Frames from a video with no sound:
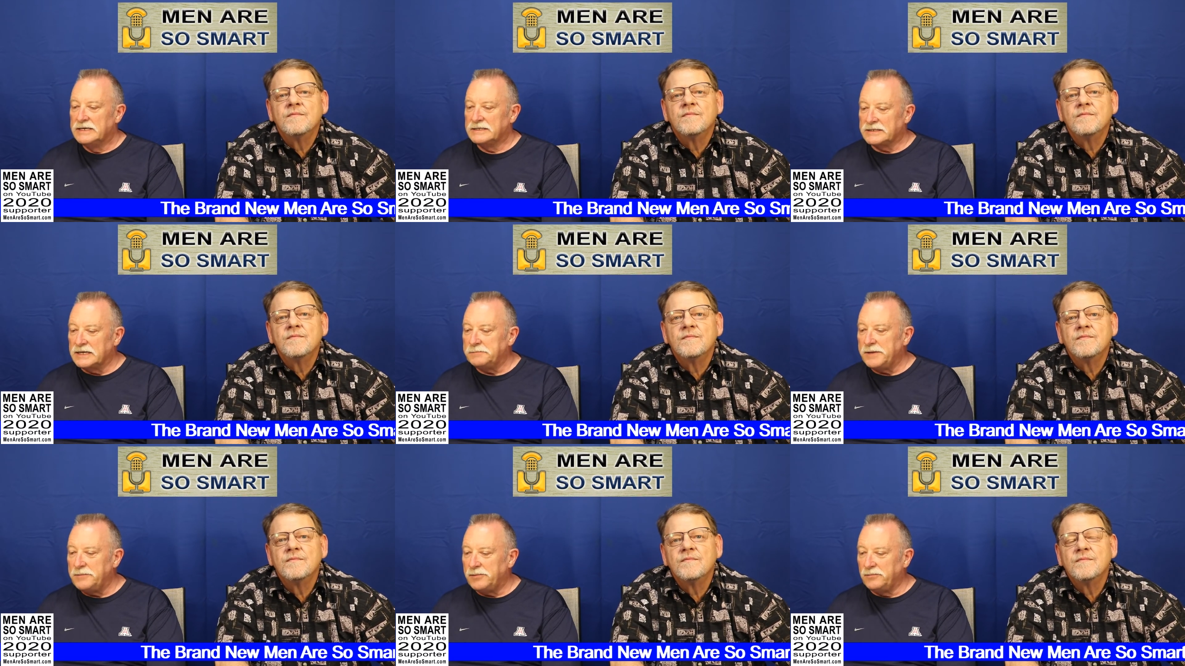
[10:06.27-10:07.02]

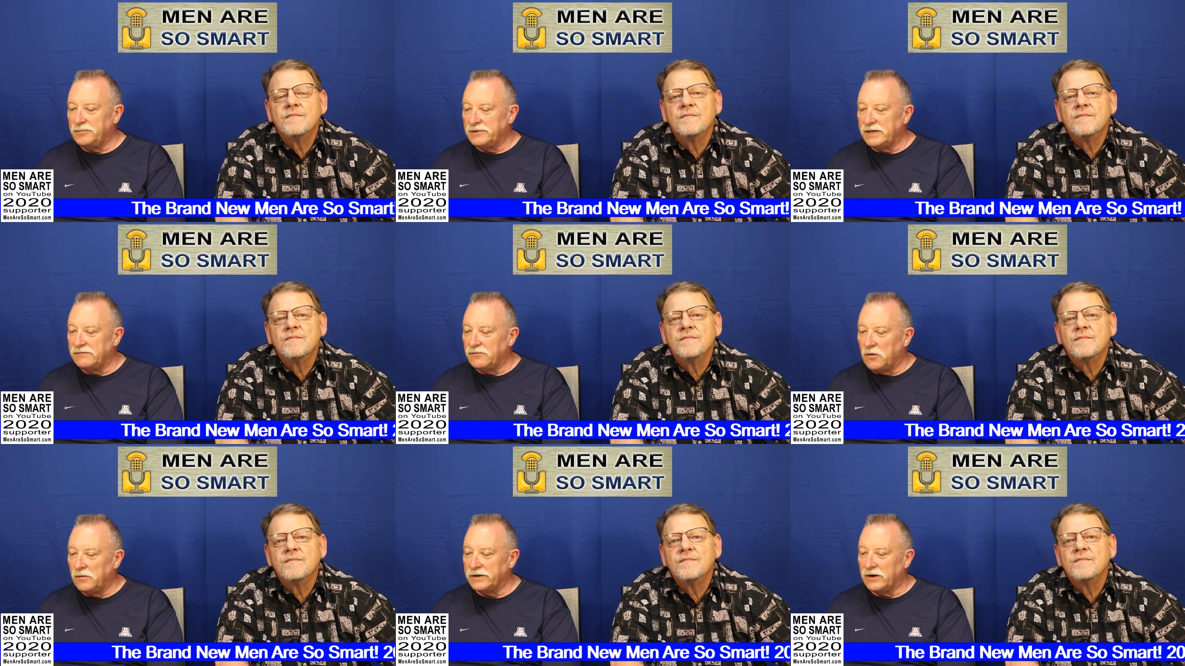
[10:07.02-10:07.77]
Speaker 1: Some people believe
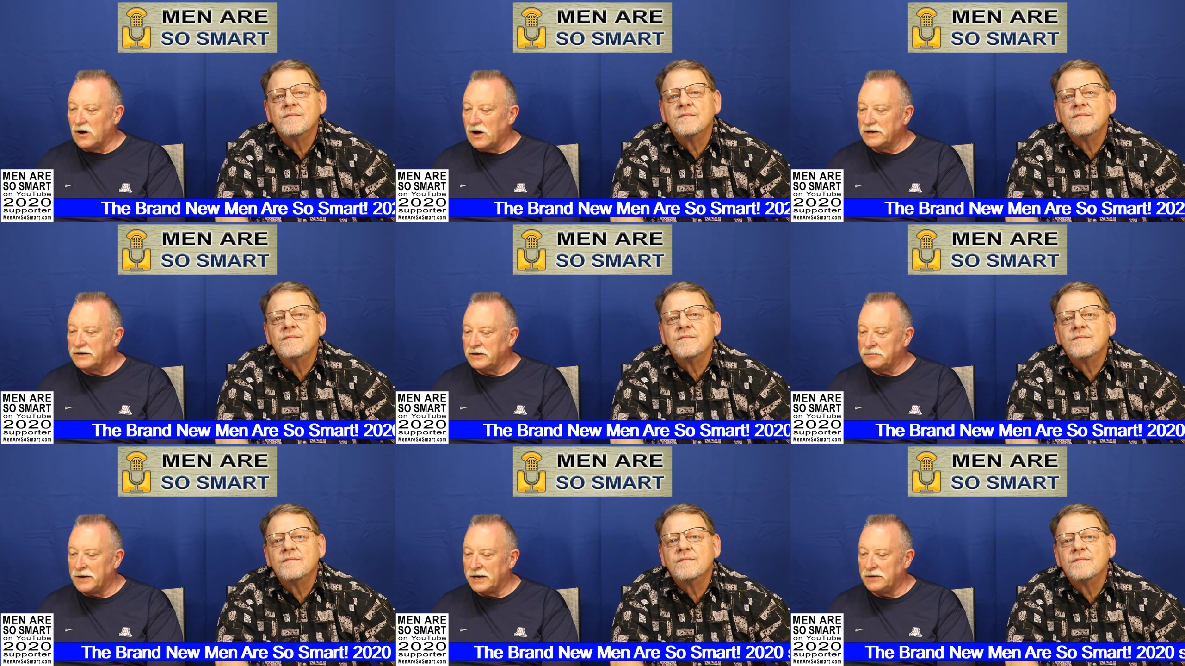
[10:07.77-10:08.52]
holding on to
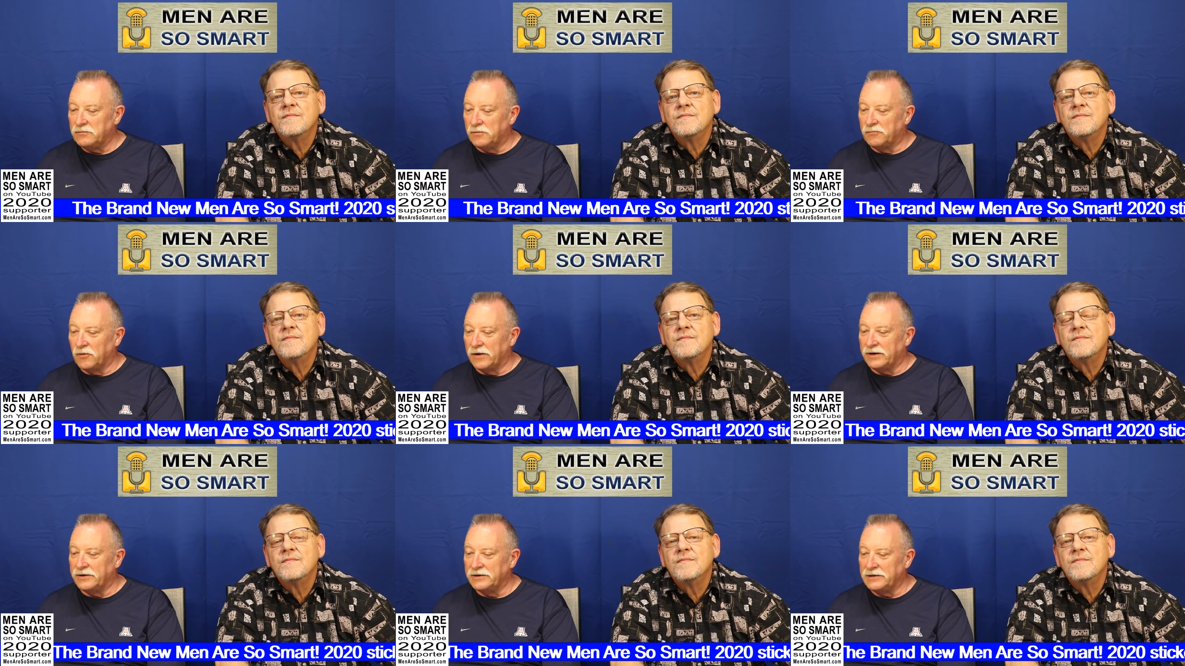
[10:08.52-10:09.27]
the penny will
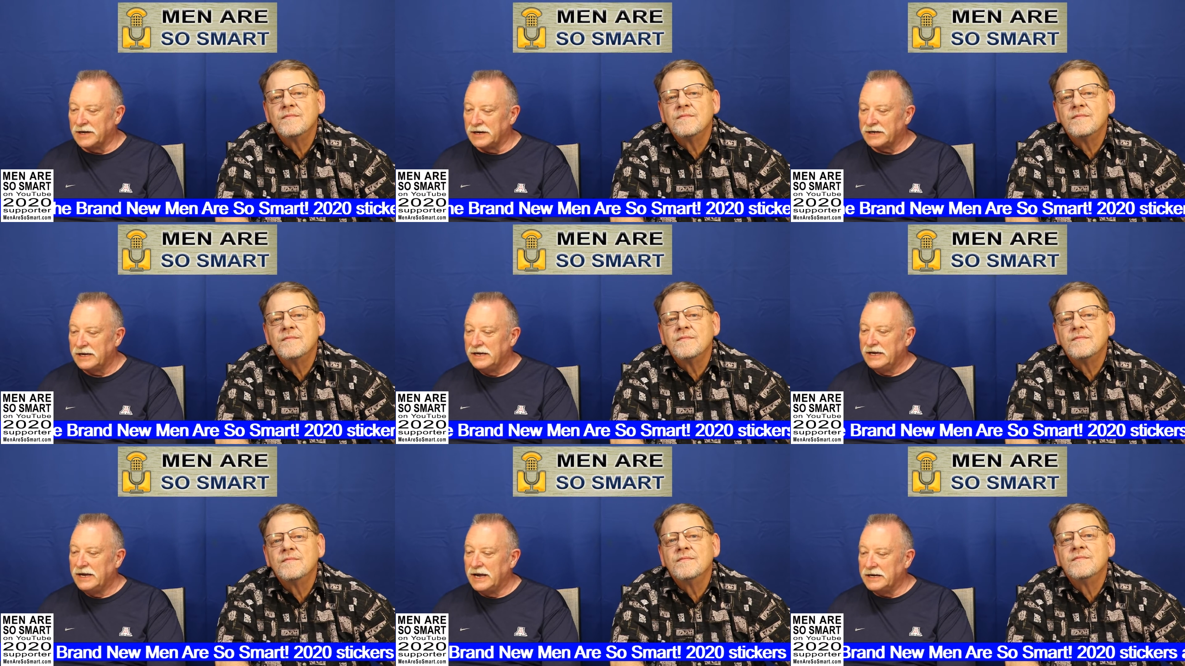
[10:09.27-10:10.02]
bring good luck,
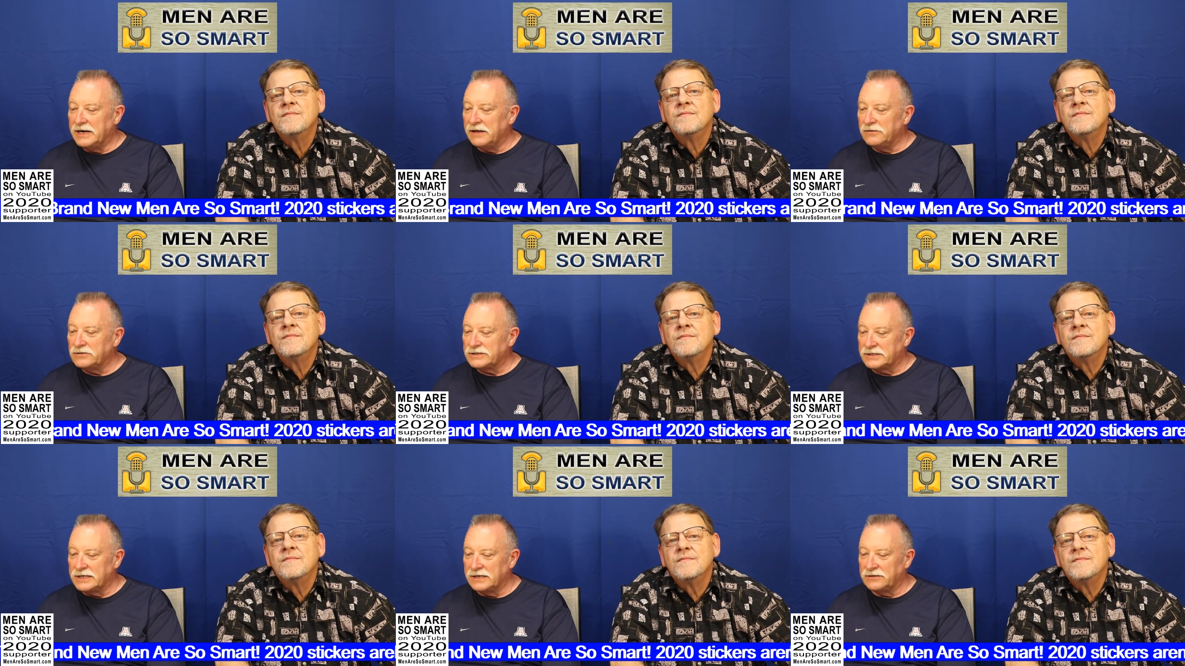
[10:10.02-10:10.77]
and
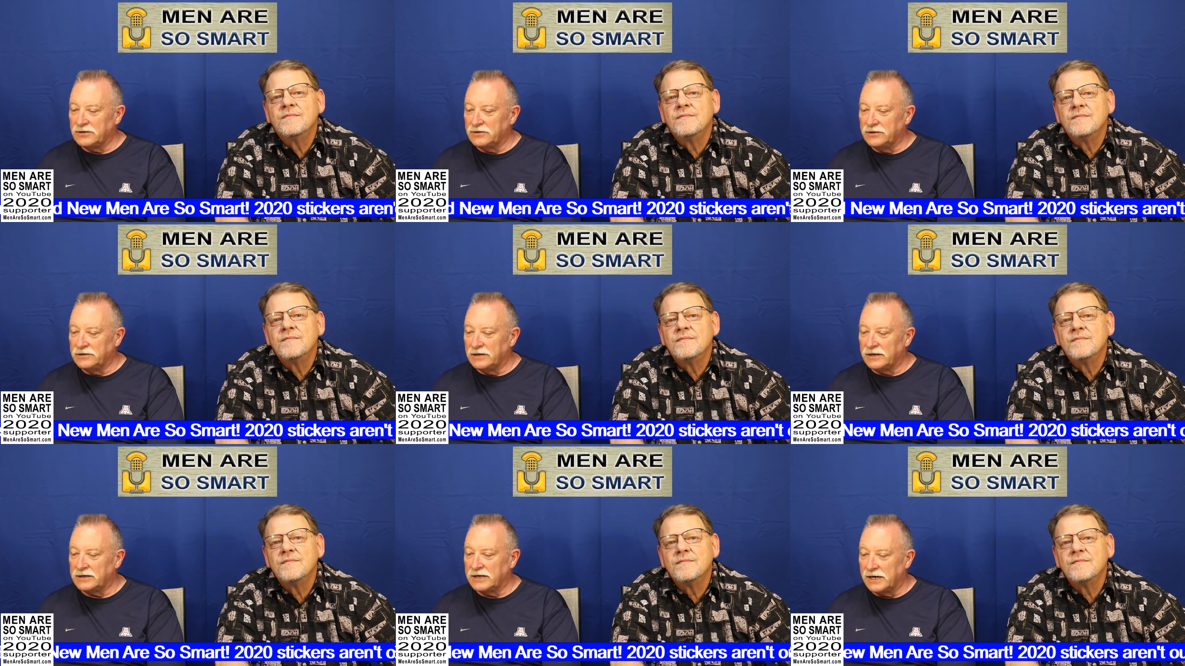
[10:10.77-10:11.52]
others think the good
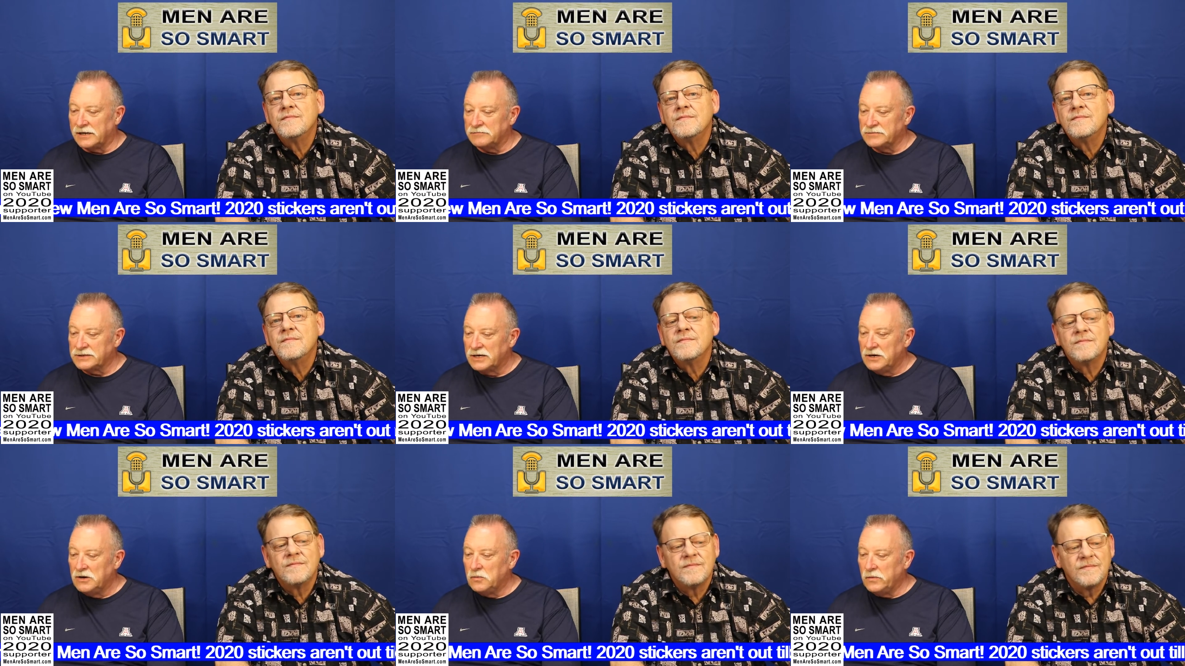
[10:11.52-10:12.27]
luck comes
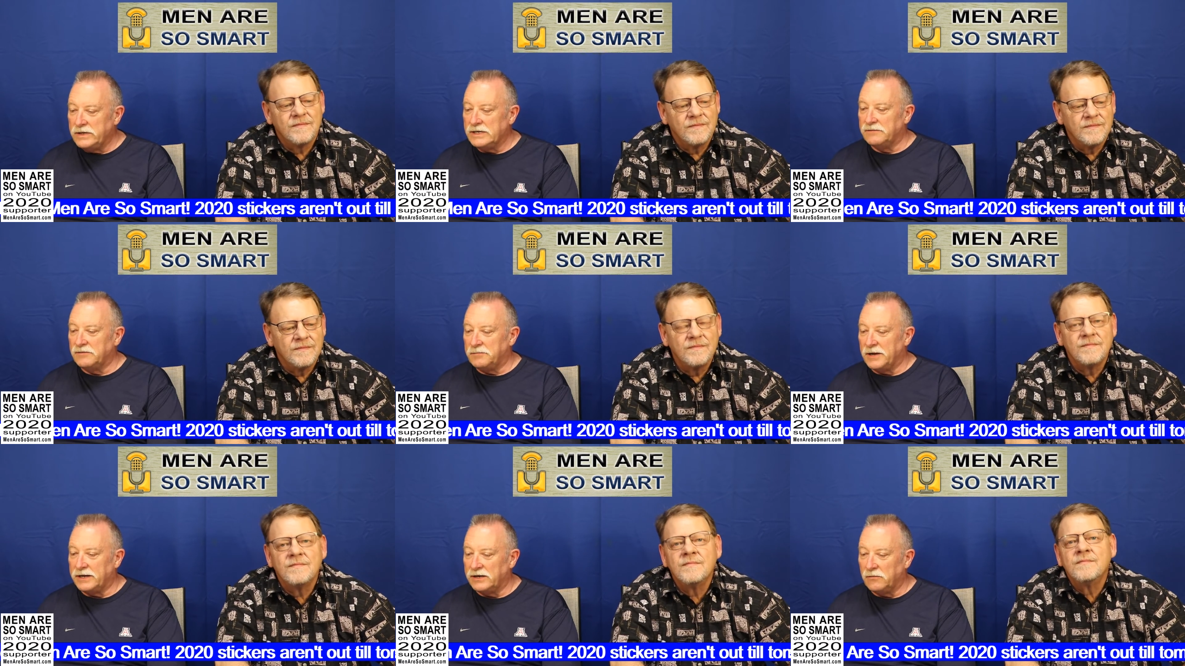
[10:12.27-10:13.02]
when you give the
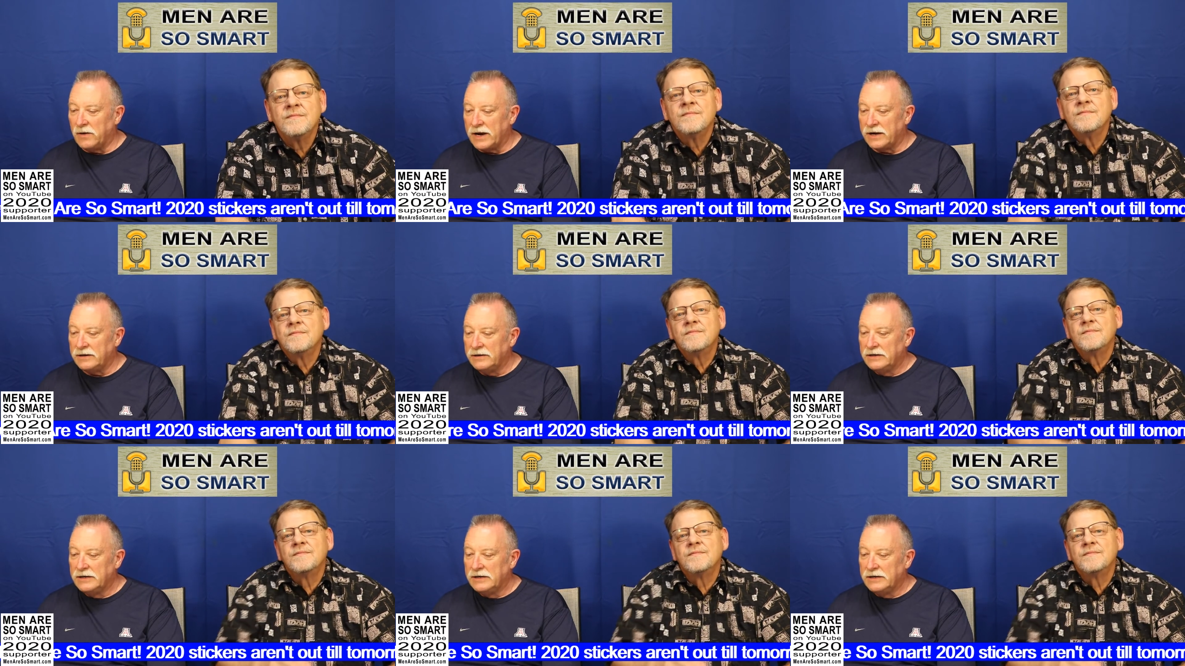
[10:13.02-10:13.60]
penny away.